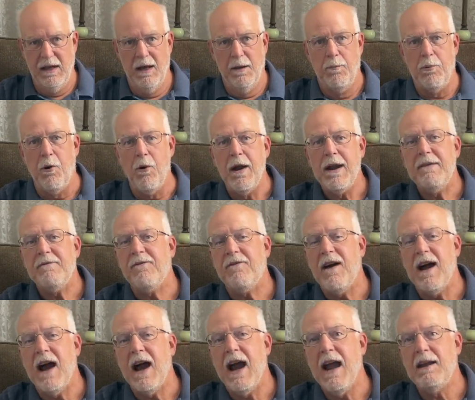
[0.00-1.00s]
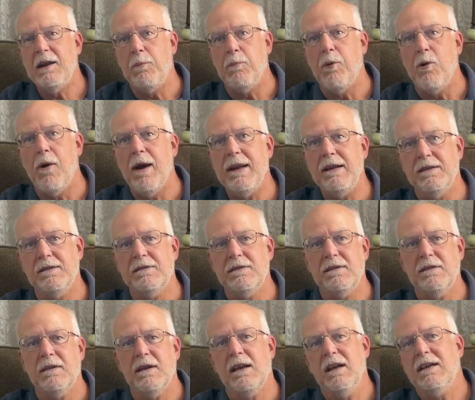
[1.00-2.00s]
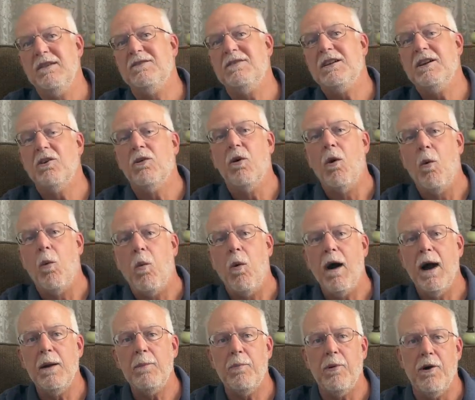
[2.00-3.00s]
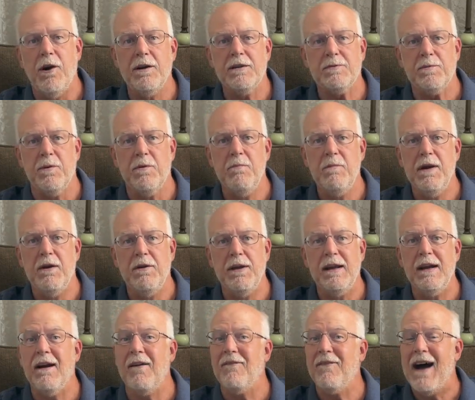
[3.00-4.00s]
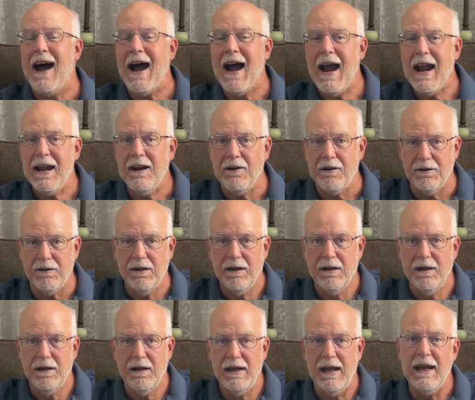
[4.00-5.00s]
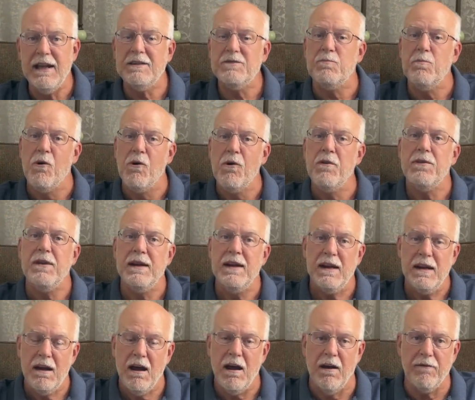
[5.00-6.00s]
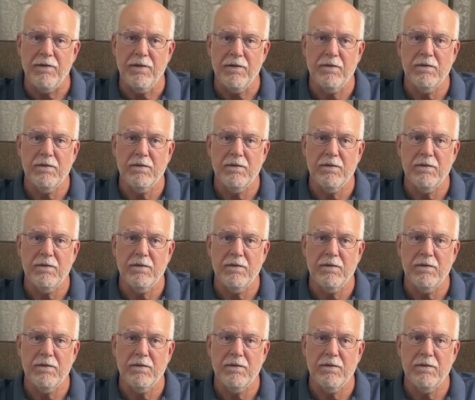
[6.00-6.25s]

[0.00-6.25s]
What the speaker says: 0.5 to 0.01 parts per million of iron is more than enough.